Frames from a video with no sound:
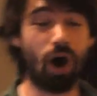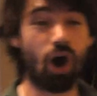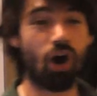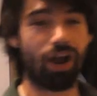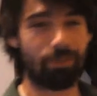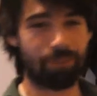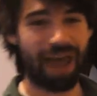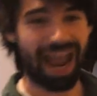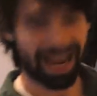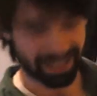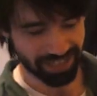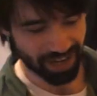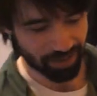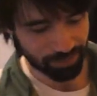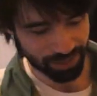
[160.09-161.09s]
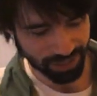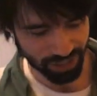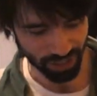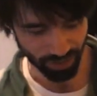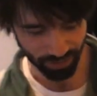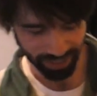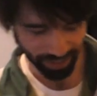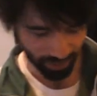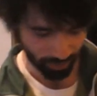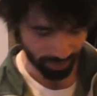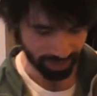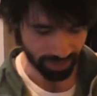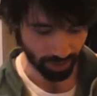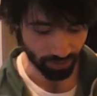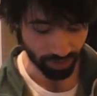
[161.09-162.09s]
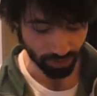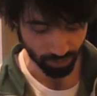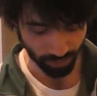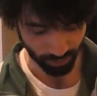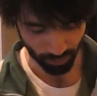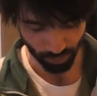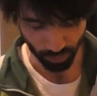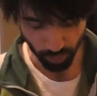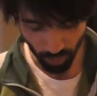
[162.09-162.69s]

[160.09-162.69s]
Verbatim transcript: boy, pack number two, here we go. This one was